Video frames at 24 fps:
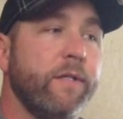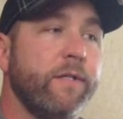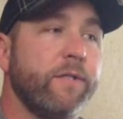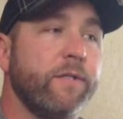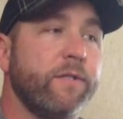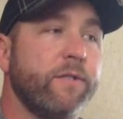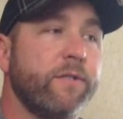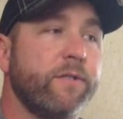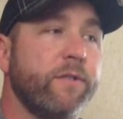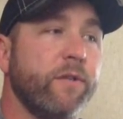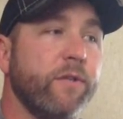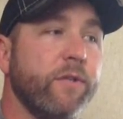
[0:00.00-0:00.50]

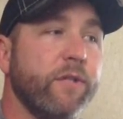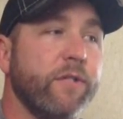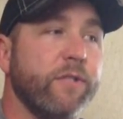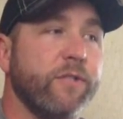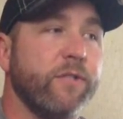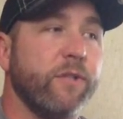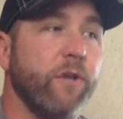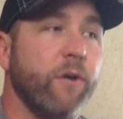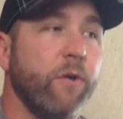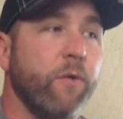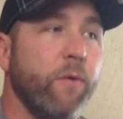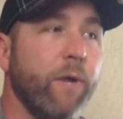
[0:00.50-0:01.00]
so there's
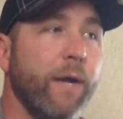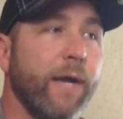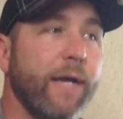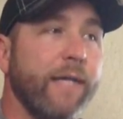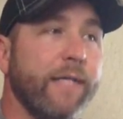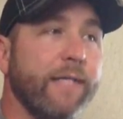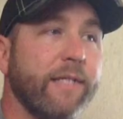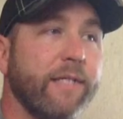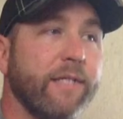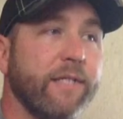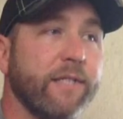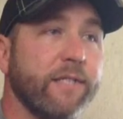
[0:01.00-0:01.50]
no way to
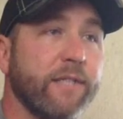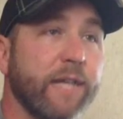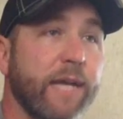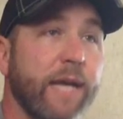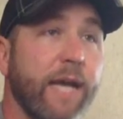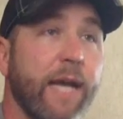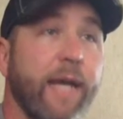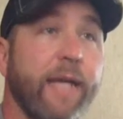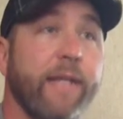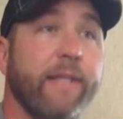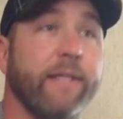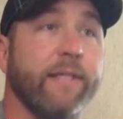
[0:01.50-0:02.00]
just say,
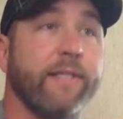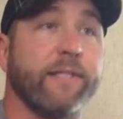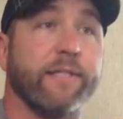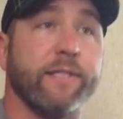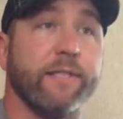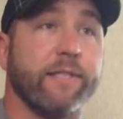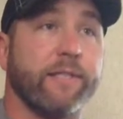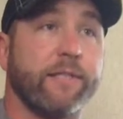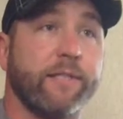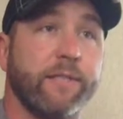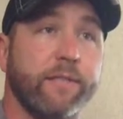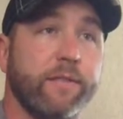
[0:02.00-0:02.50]
hey, this
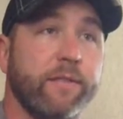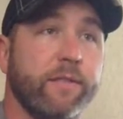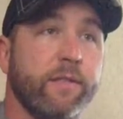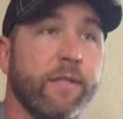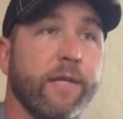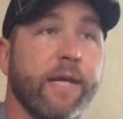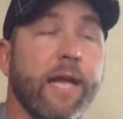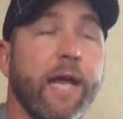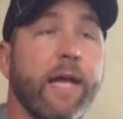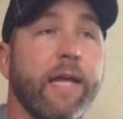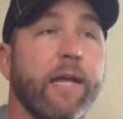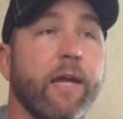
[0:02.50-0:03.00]
is the
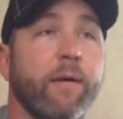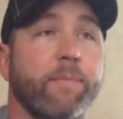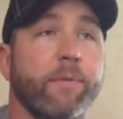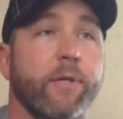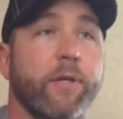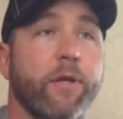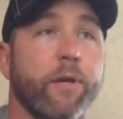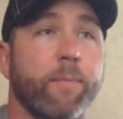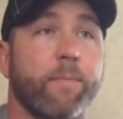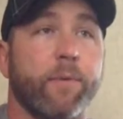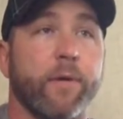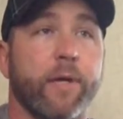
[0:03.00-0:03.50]
kW
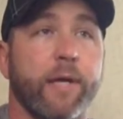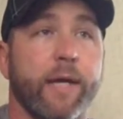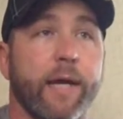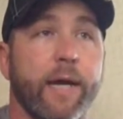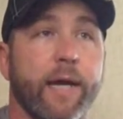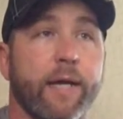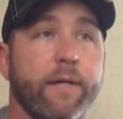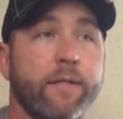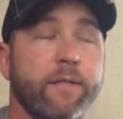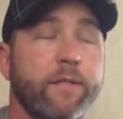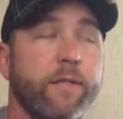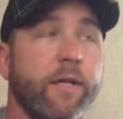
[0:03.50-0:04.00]
you're putting out.
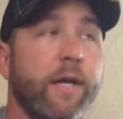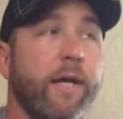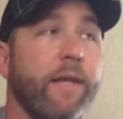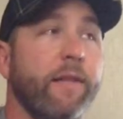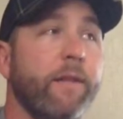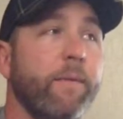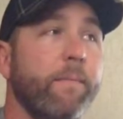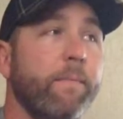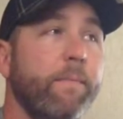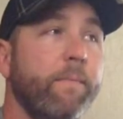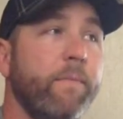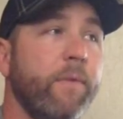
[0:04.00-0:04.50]

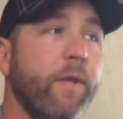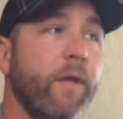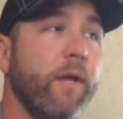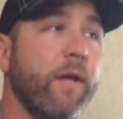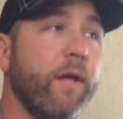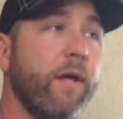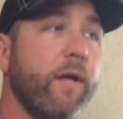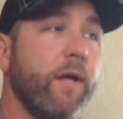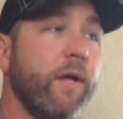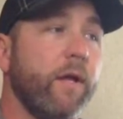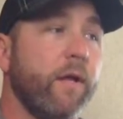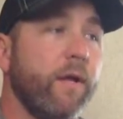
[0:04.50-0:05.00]
And
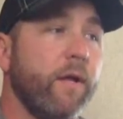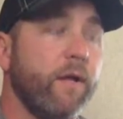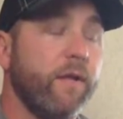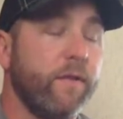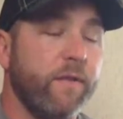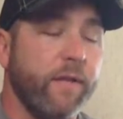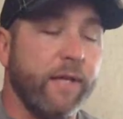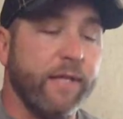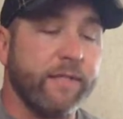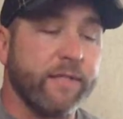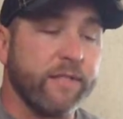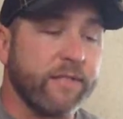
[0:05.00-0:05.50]

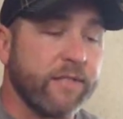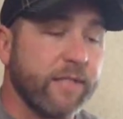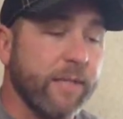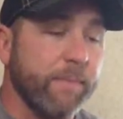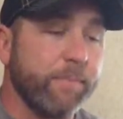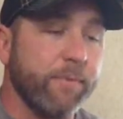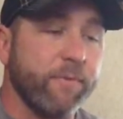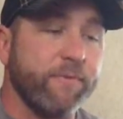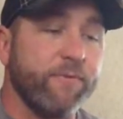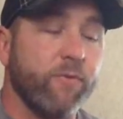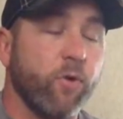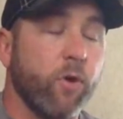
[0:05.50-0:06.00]
it's a
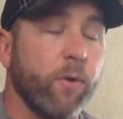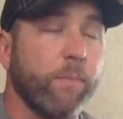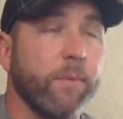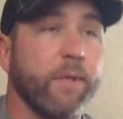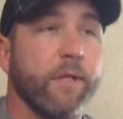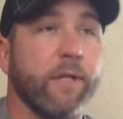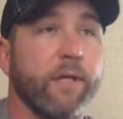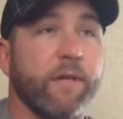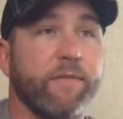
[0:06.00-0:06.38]
simple formula to